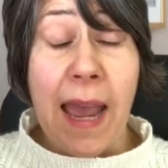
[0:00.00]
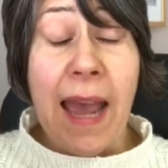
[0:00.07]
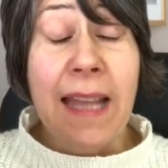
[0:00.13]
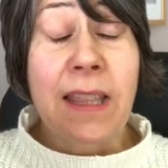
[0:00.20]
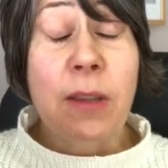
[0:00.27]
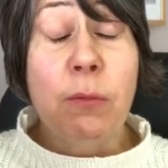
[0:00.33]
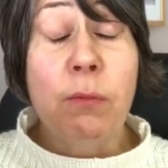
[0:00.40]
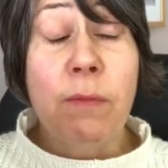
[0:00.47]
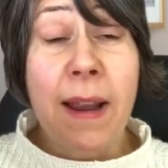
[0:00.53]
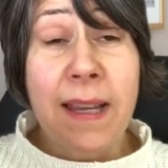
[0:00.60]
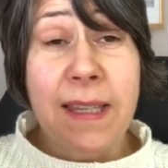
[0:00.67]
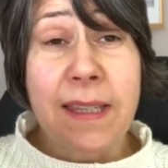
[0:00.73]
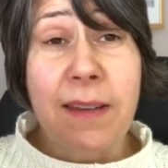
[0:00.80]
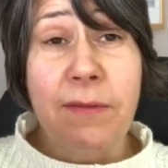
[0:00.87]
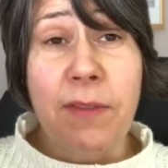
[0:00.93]
and the
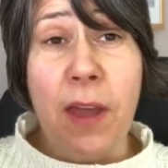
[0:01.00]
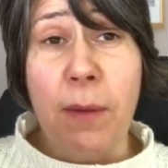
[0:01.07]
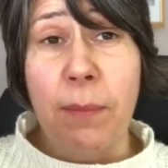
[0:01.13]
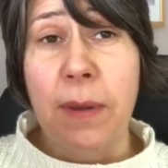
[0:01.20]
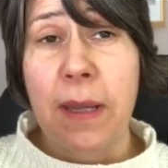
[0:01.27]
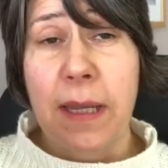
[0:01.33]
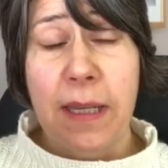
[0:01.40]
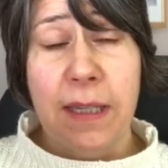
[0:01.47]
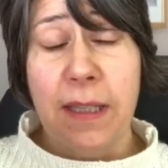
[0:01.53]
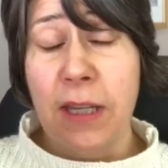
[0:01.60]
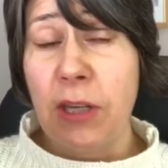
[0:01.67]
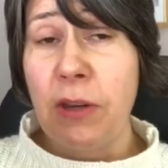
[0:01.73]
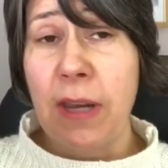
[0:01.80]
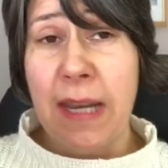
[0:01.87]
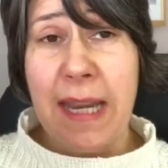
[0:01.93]
rest of them
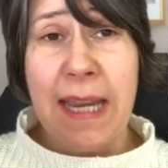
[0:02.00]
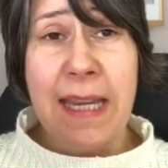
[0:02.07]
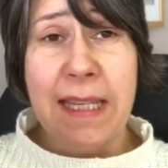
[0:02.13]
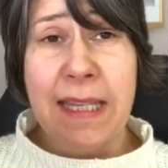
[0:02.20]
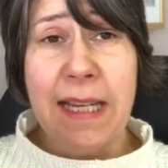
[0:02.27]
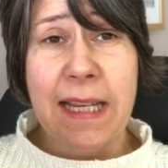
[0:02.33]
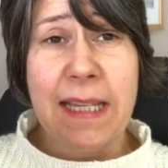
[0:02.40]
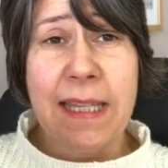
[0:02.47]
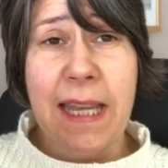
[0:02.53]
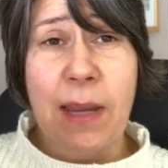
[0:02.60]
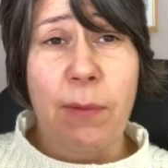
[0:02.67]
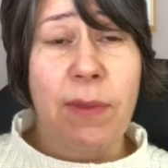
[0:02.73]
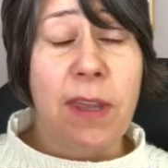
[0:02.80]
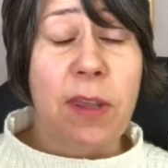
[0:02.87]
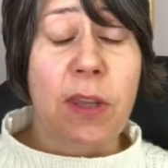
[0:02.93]
that you can easily
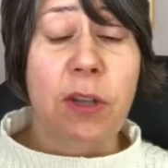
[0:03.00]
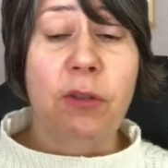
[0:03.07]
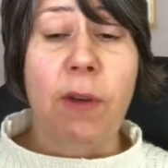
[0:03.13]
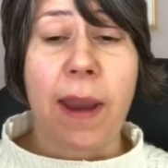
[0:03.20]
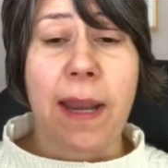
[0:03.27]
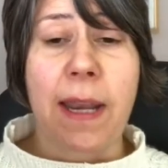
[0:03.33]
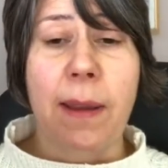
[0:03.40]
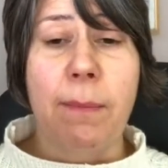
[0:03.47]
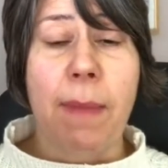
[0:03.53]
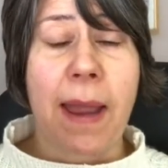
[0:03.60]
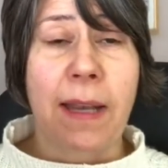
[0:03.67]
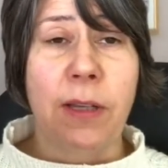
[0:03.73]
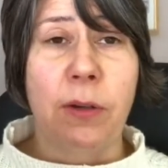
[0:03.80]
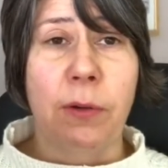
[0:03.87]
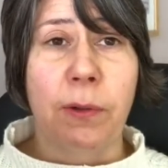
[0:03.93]
see within the training
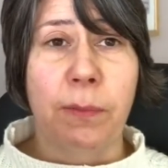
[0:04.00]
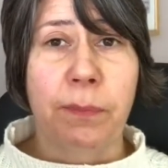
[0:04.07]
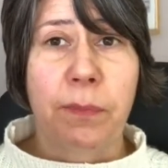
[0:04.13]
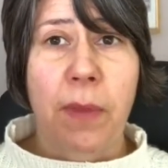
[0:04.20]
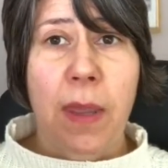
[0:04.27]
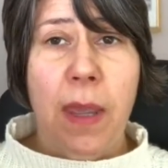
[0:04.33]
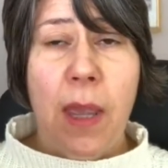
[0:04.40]
manual.